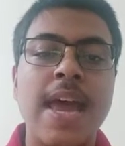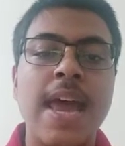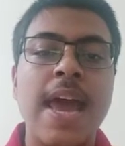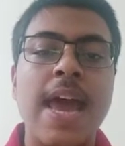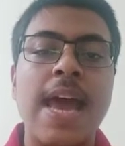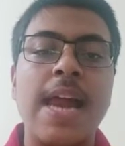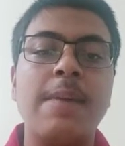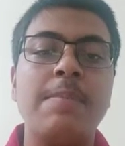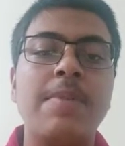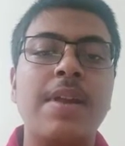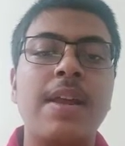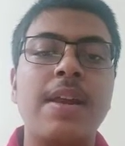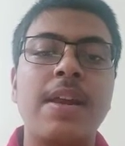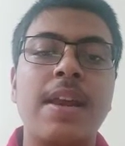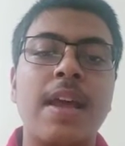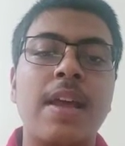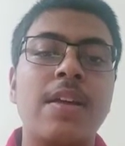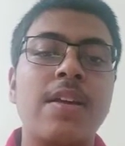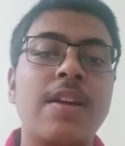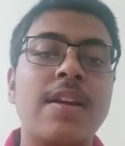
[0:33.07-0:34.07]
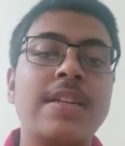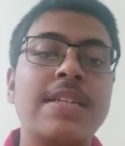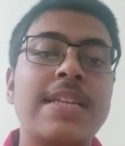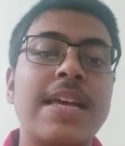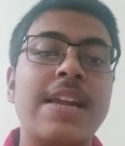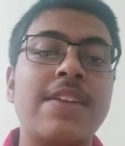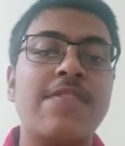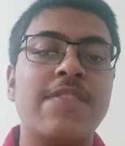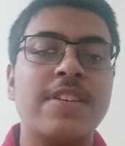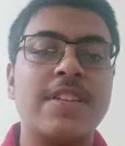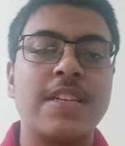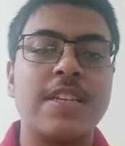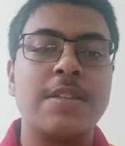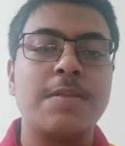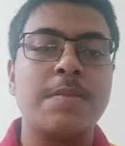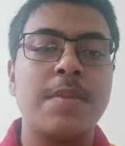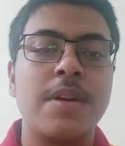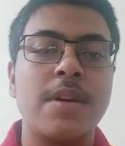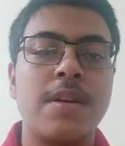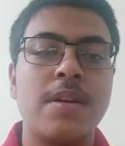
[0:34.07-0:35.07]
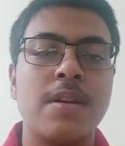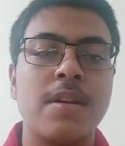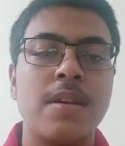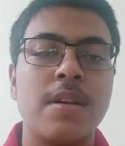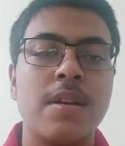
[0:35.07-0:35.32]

helped in regular self-assessment.